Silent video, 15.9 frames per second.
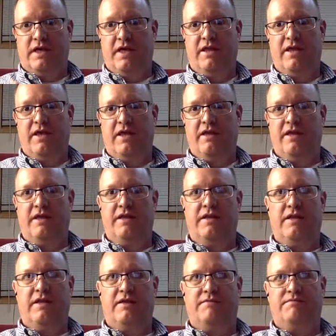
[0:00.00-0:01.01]

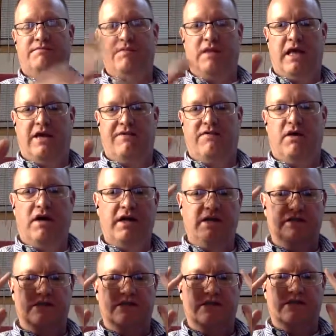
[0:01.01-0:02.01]
in a lot of our
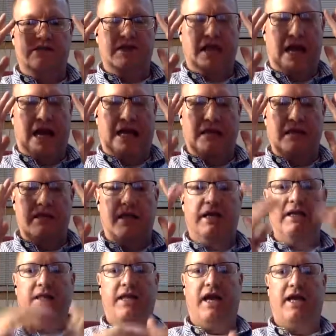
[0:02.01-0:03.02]
audience is not
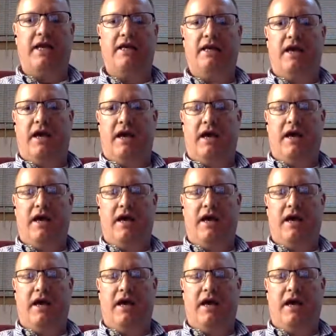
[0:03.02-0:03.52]
NDA,